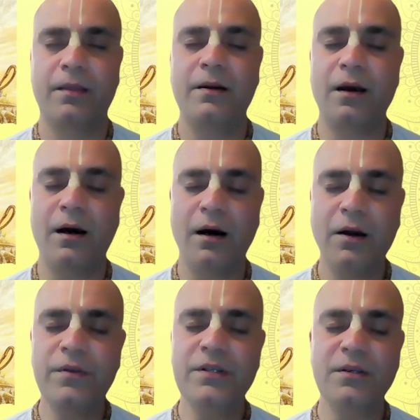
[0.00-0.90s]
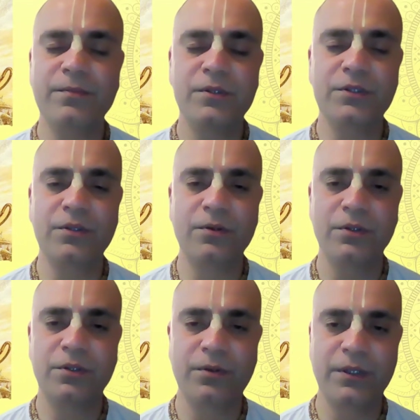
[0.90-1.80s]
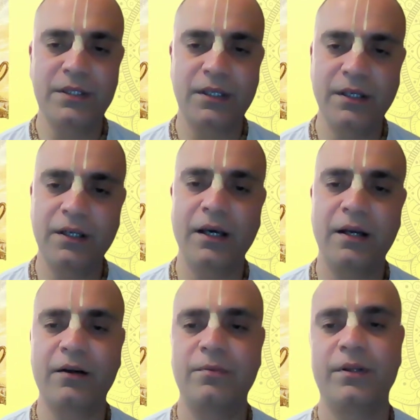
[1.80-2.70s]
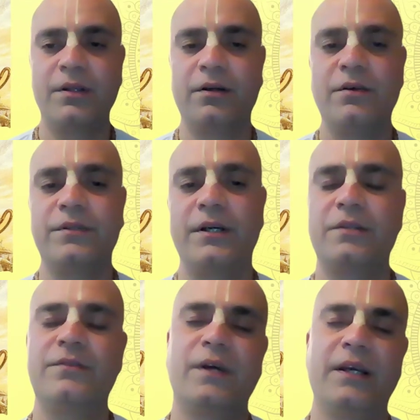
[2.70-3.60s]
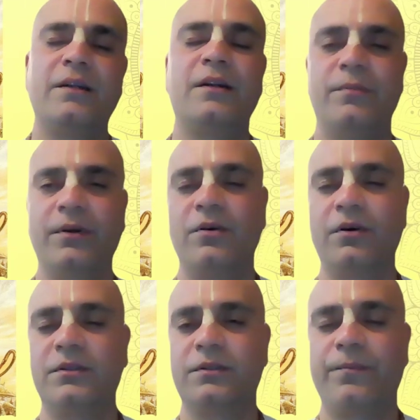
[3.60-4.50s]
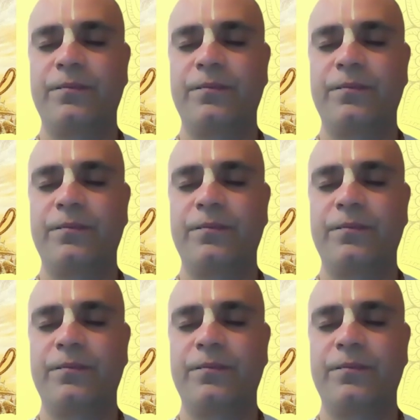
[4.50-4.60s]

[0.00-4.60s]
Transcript: that are we supposed to go through this indirect method of satisfying the demigods?